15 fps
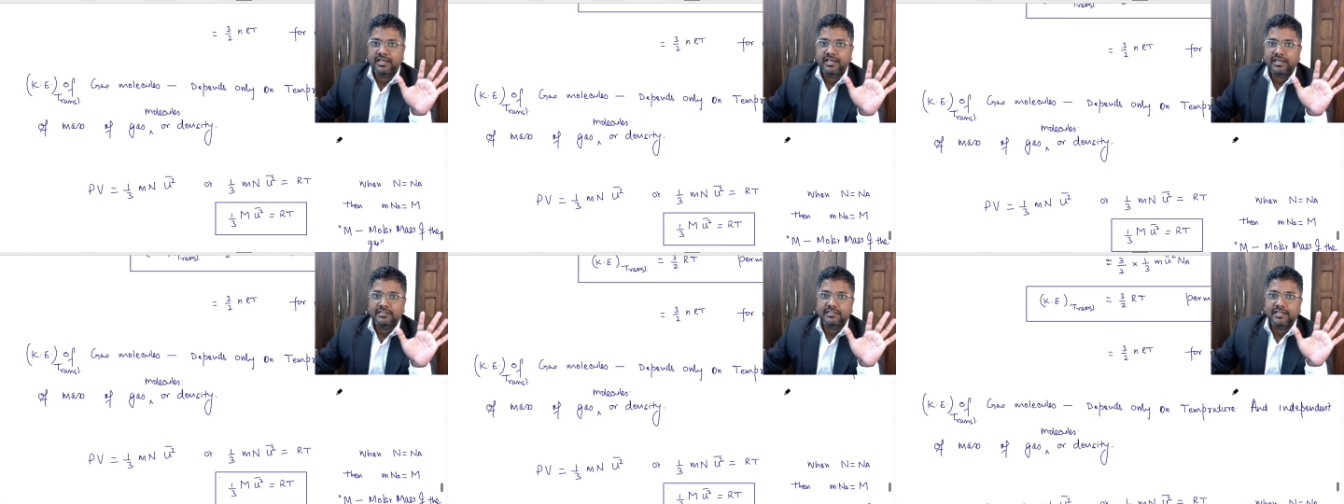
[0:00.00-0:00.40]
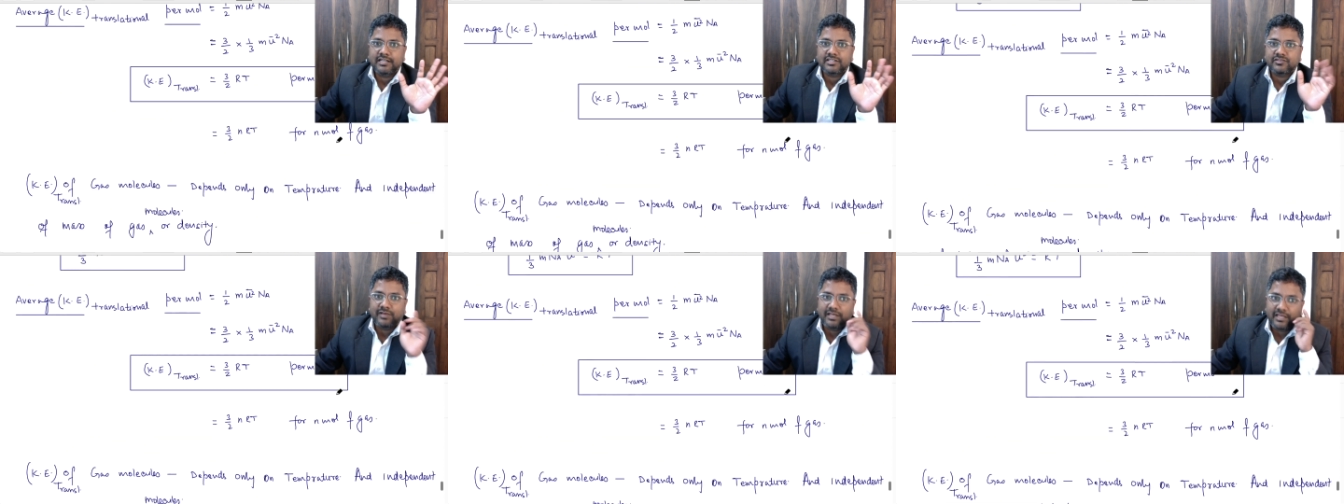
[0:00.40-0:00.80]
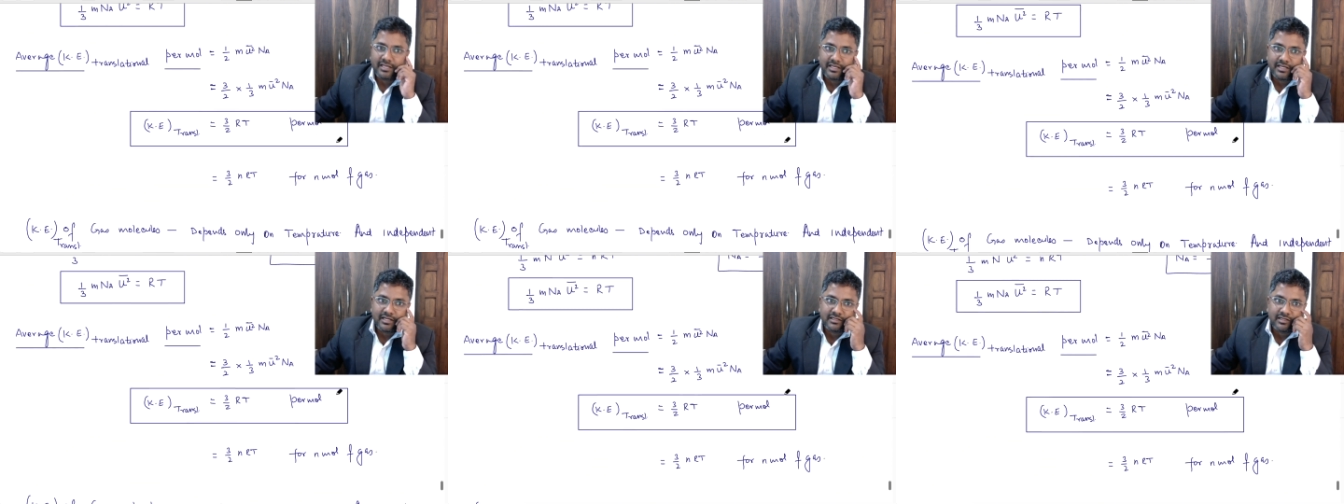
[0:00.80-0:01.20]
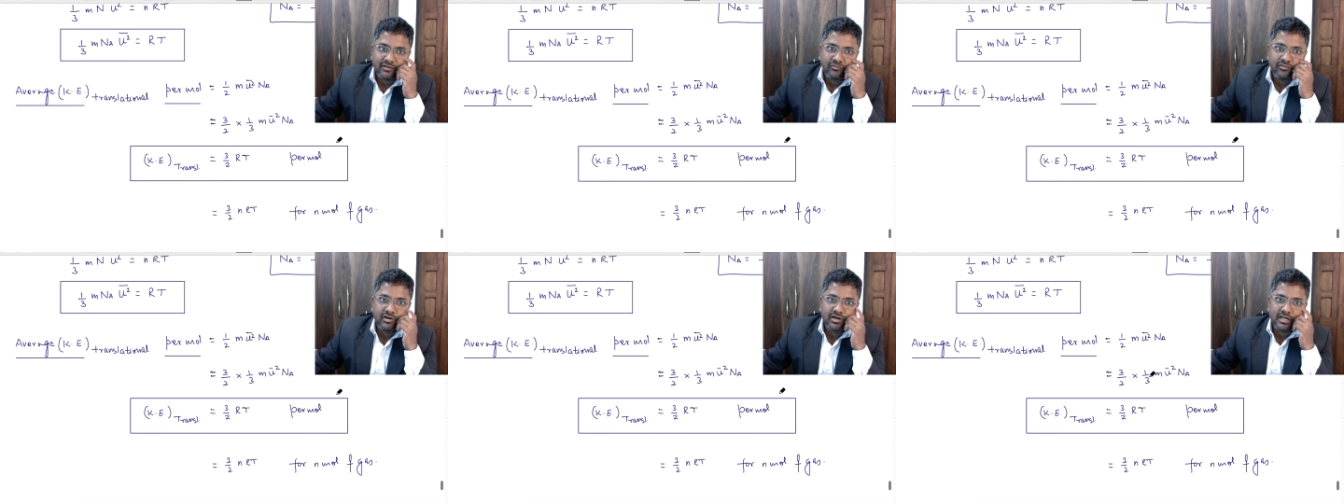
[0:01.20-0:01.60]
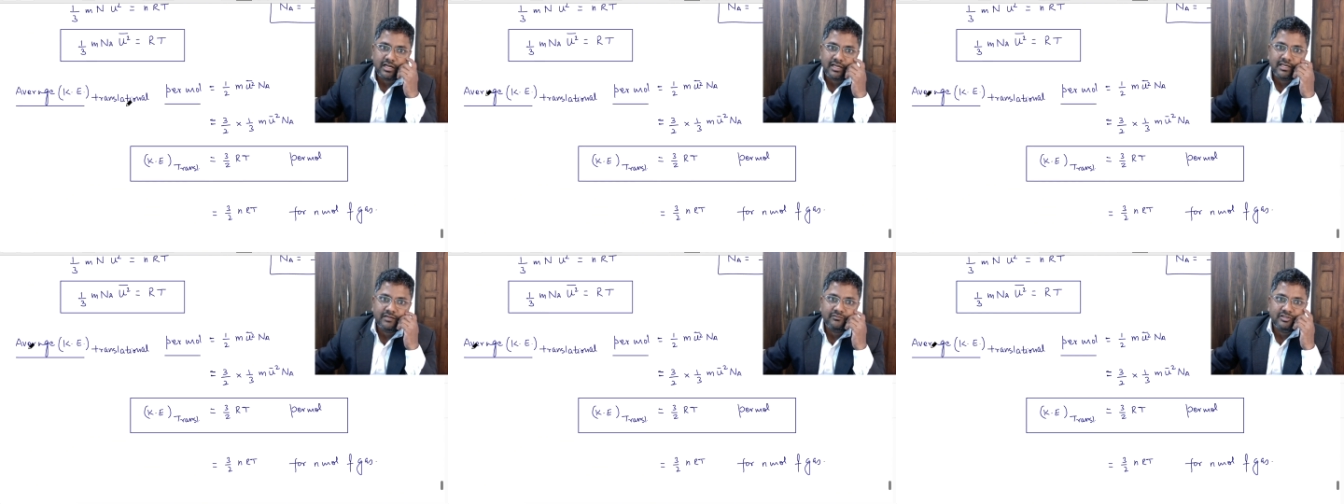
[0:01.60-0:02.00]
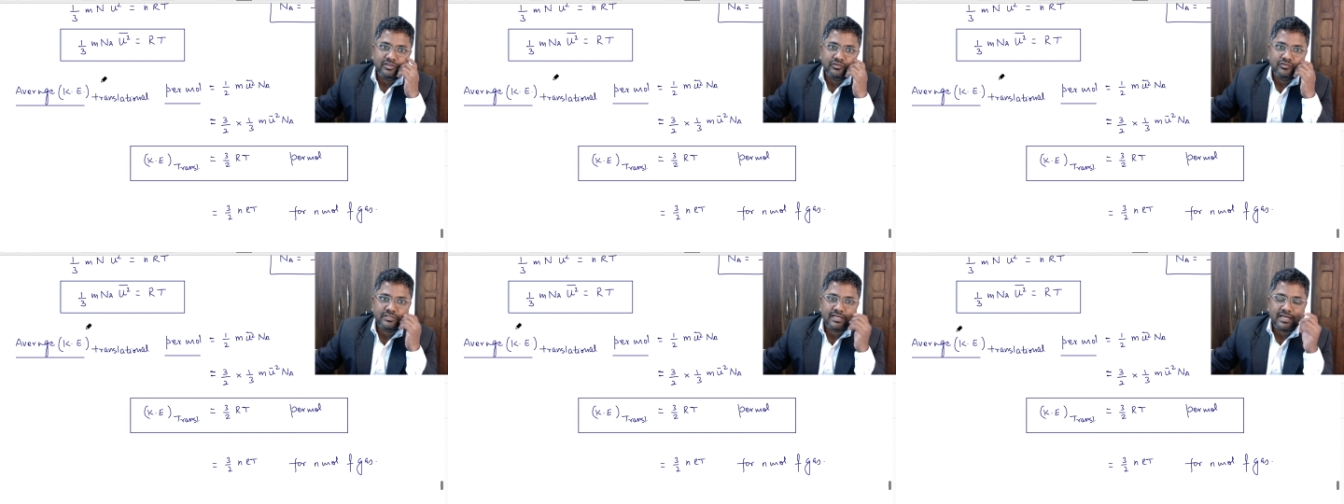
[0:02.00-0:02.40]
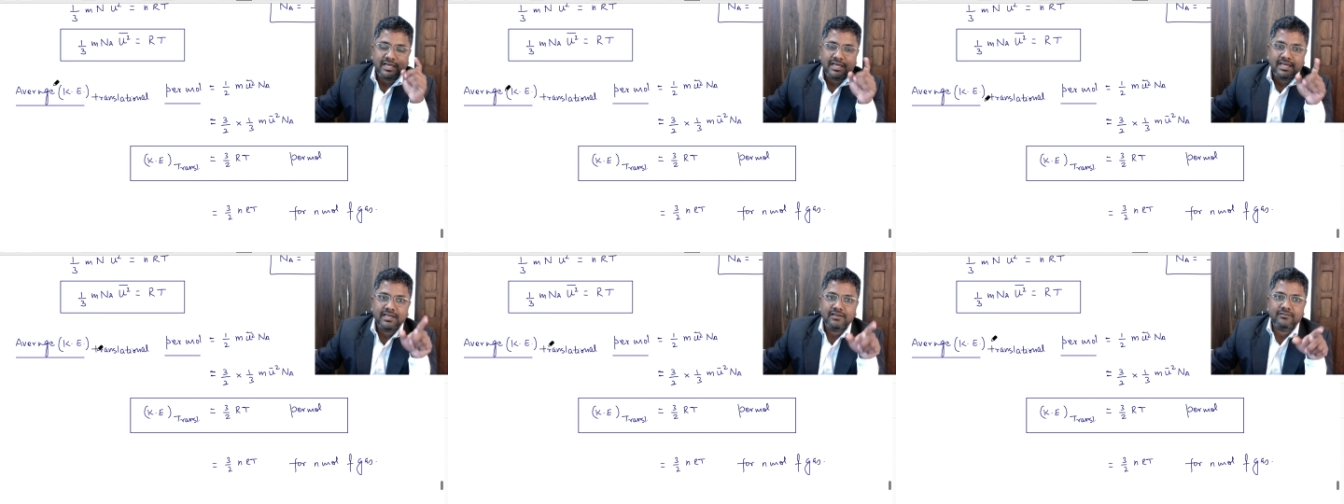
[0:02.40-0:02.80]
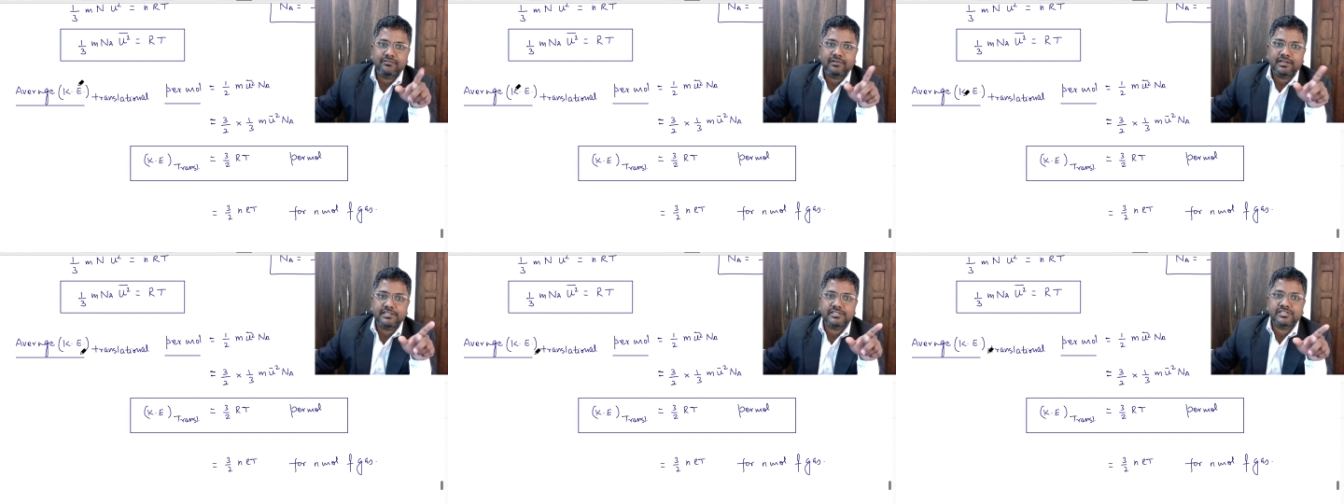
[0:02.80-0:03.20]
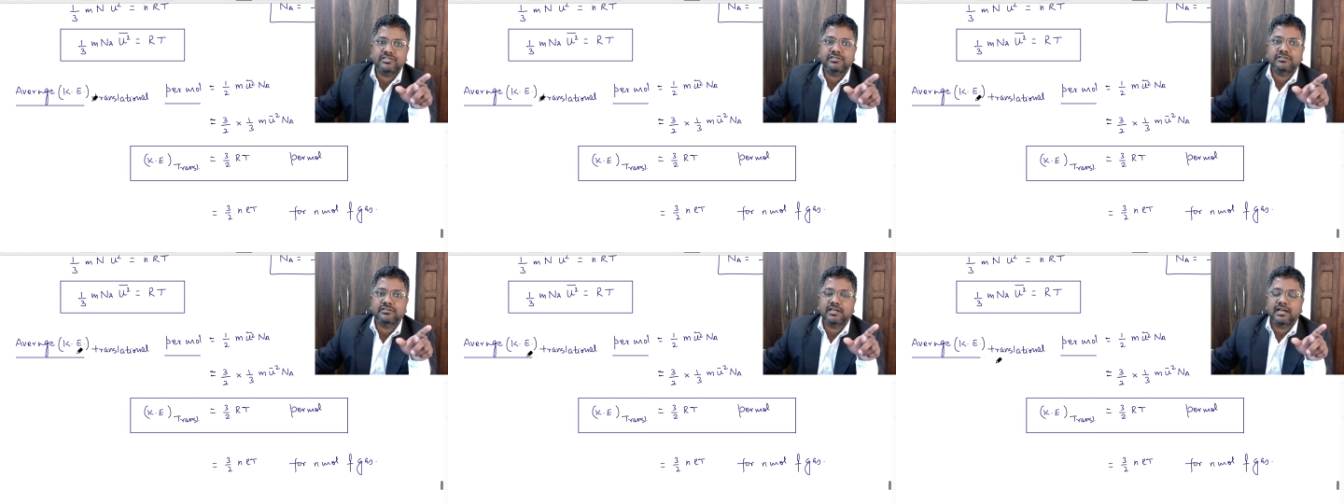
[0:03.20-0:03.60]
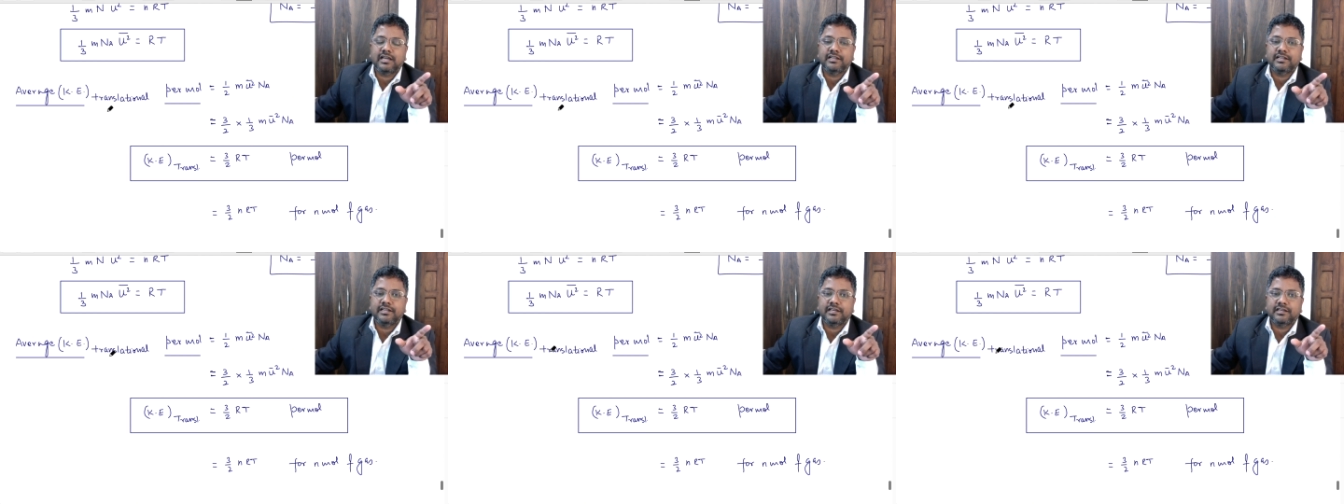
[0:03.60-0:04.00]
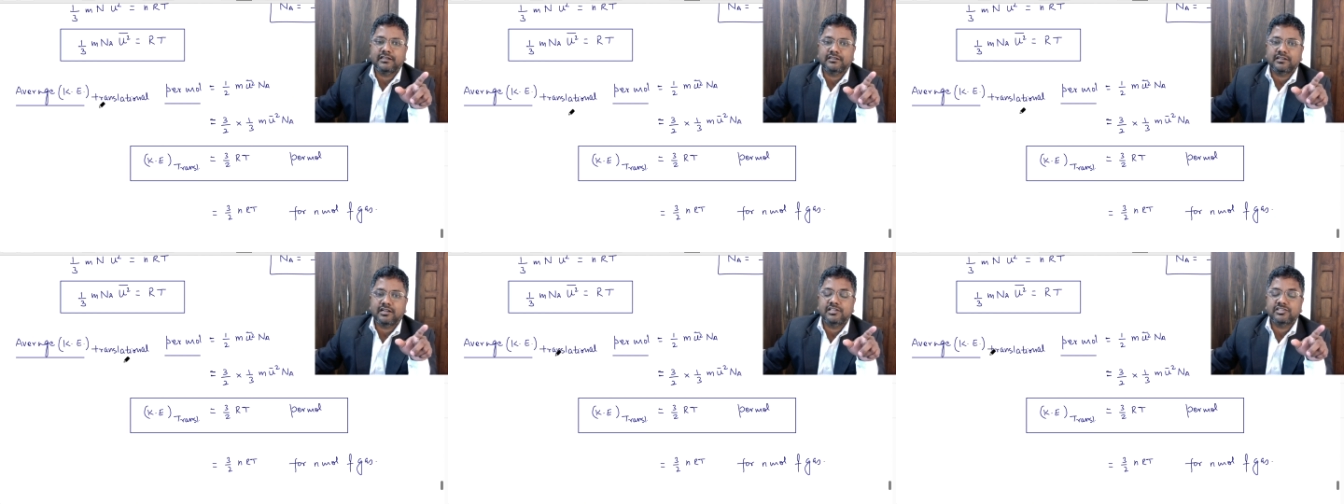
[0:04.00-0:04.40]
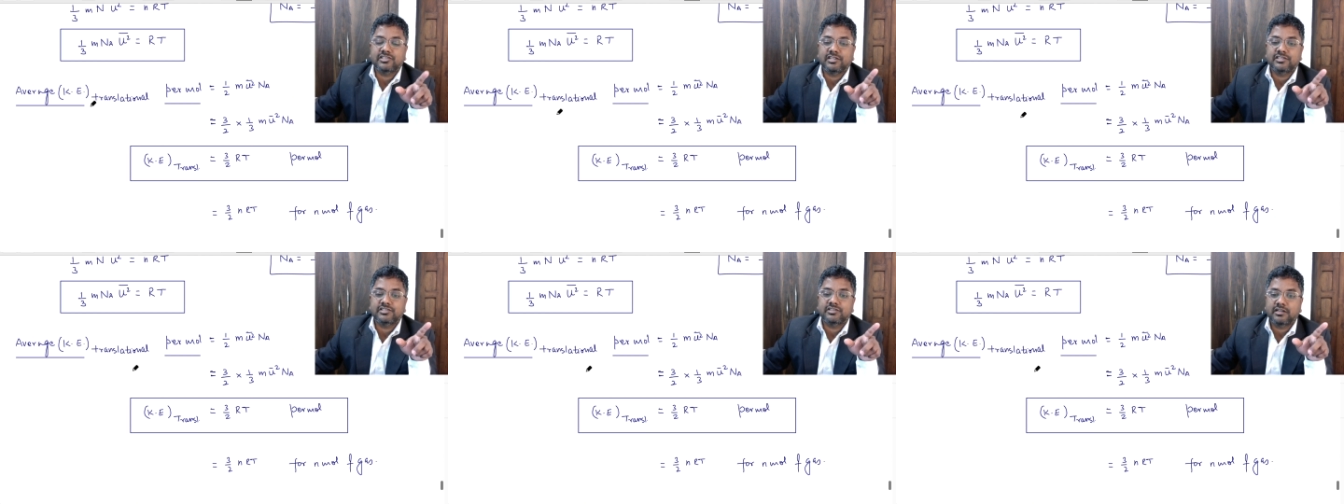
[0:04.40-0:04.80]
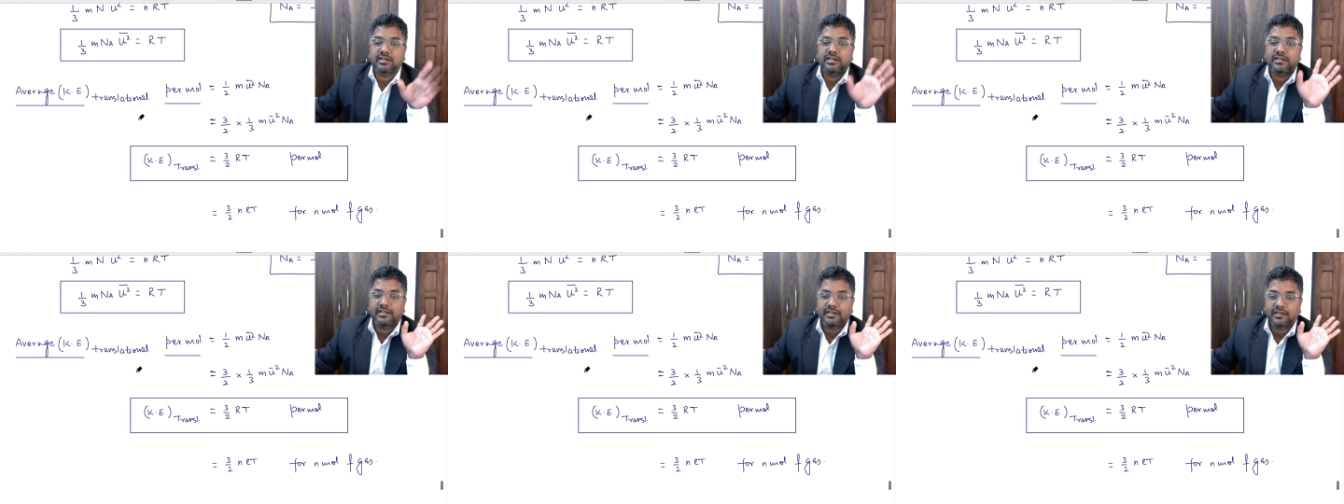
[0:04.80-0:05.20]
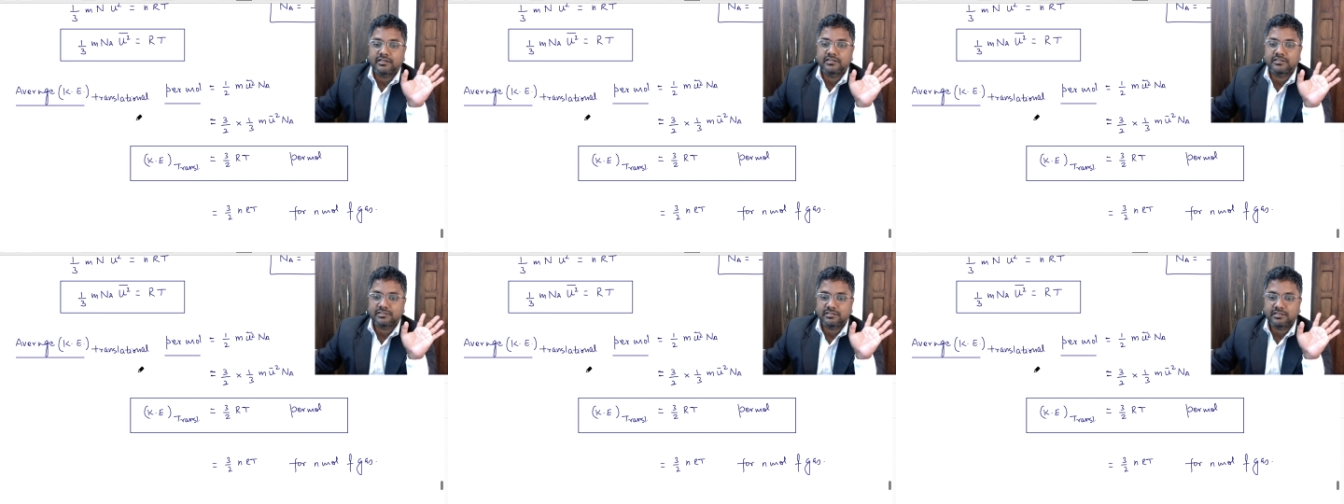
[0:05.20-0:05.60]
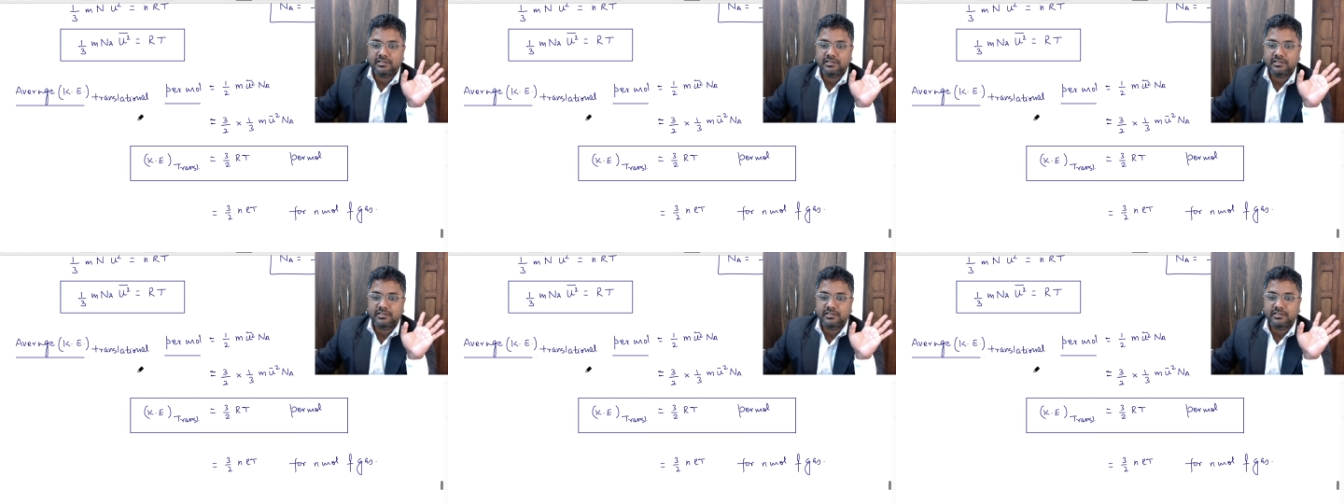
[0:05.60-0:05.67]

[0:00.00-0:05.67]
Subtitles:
That's why here the word I have used average kinetic translational kinetic energy,